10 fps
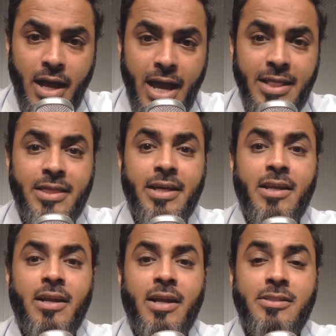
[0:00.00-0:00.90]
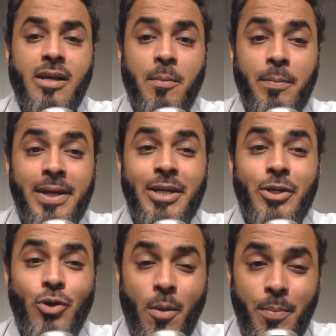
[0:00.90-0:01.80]
And there is a
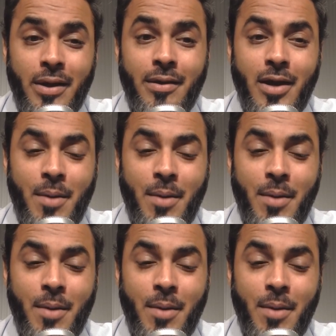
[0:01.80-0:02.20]
complete topic